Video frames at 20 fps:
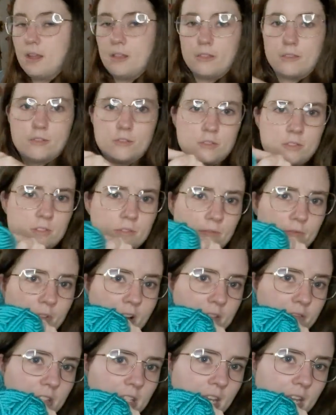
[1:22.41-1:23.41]
There's
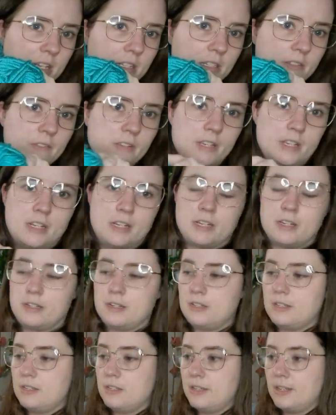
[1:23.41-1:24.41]
5 skeins of it,
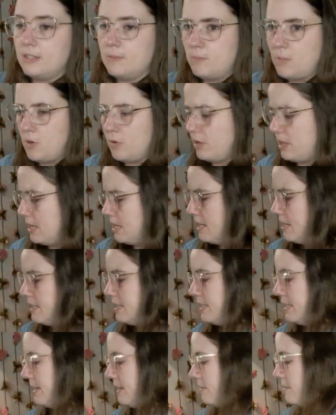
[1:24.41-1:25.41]
and it's bulky. I
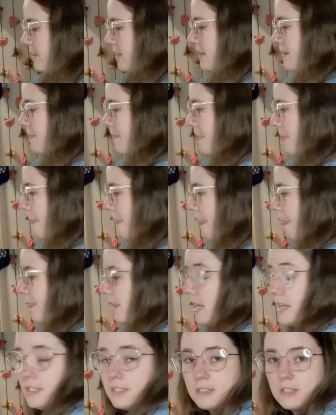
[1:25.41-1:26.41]
said that already.
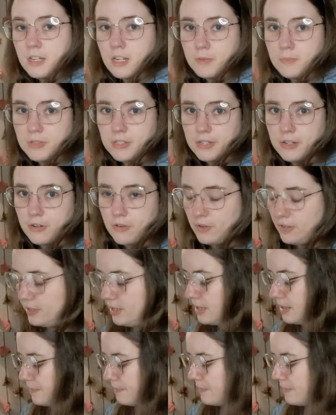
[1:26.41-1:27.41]
It's 100% acrylic.